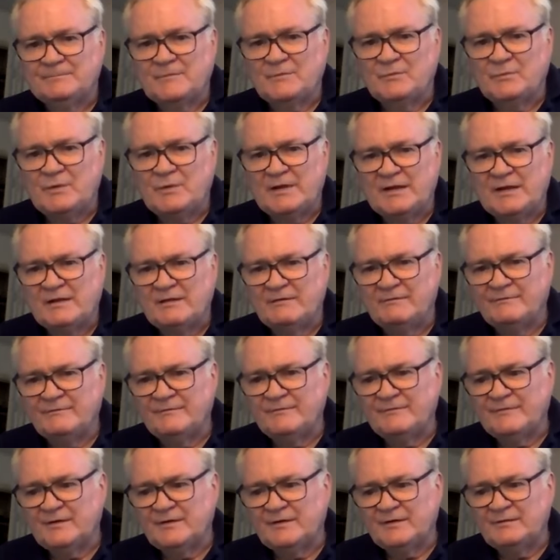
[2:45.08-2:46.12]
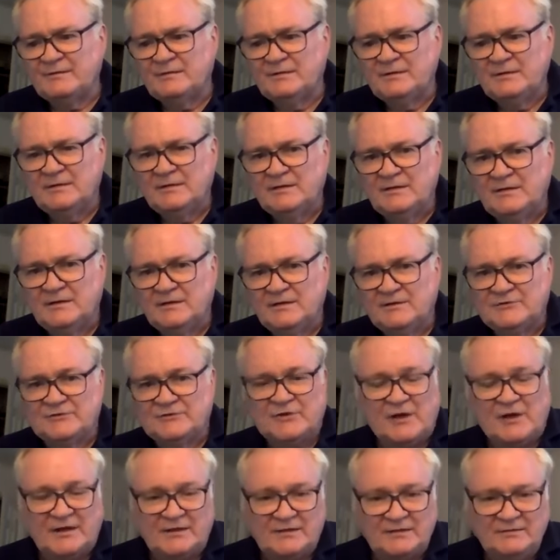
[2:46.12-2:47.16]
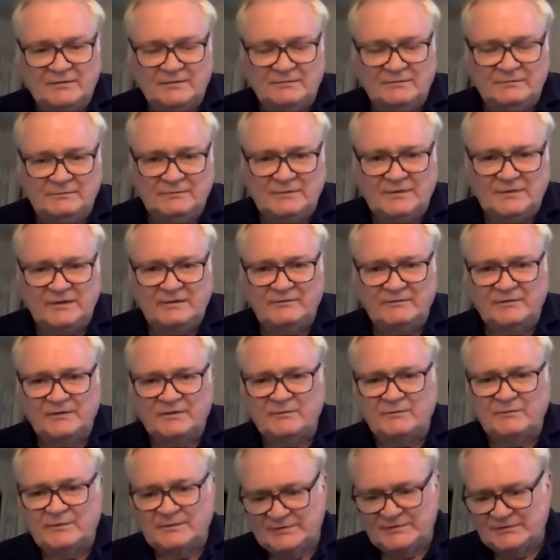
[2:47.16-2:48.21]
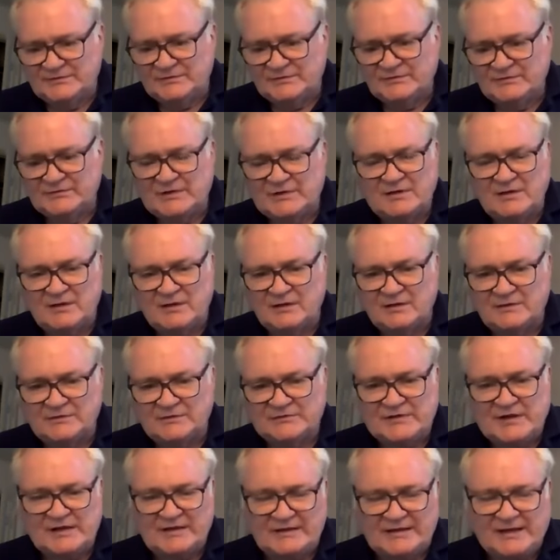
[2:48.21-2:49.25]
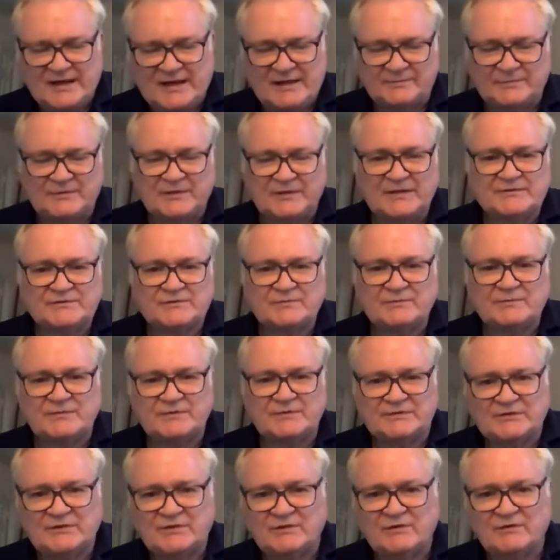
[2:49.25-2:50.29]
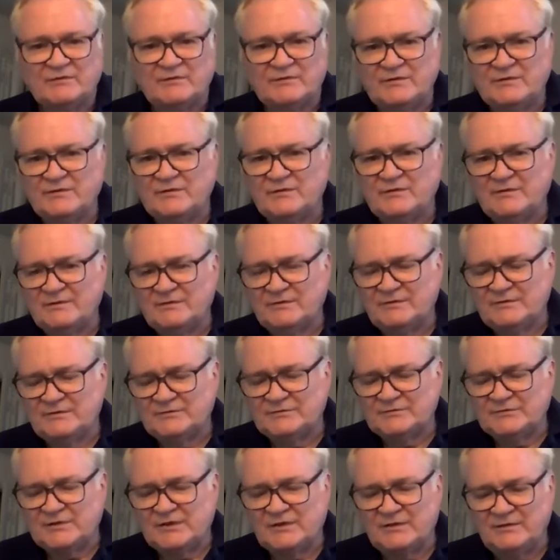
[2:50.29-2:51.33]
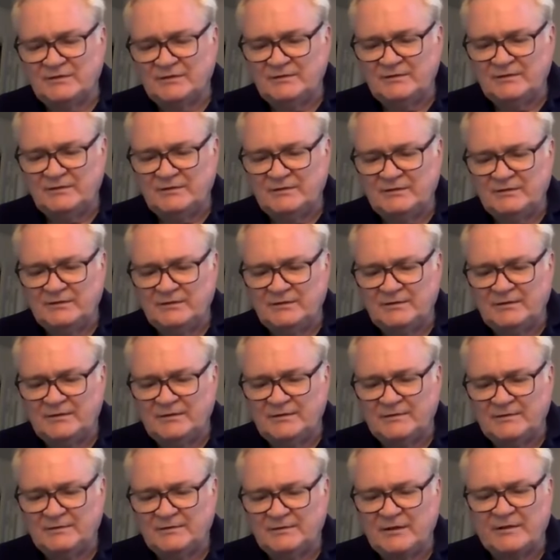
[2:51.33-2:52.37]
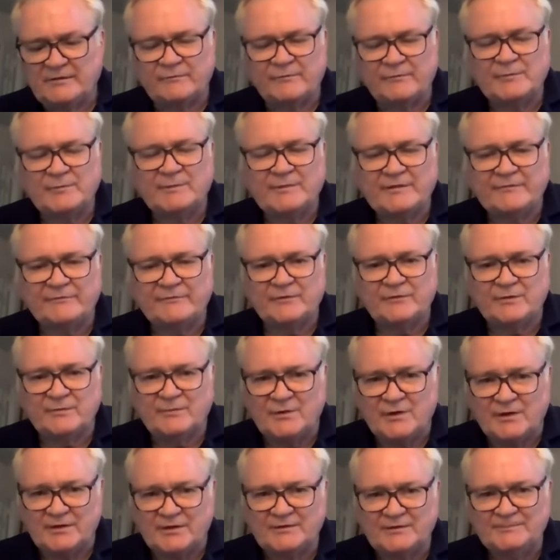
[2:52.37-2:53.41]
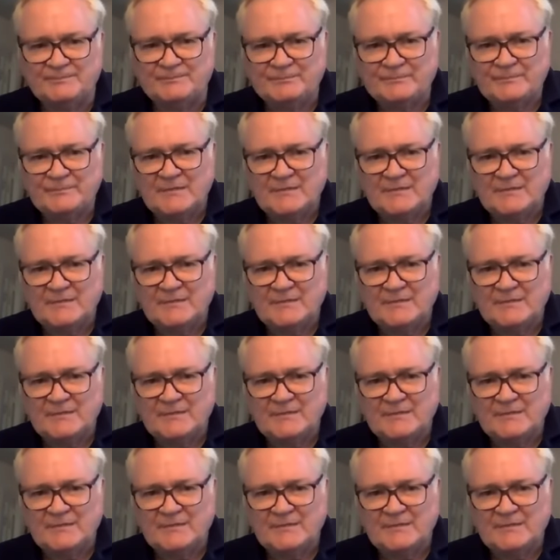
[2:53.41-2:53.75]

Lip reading: We have China, even though it's state capitalism, still there's a lot of room left for the market.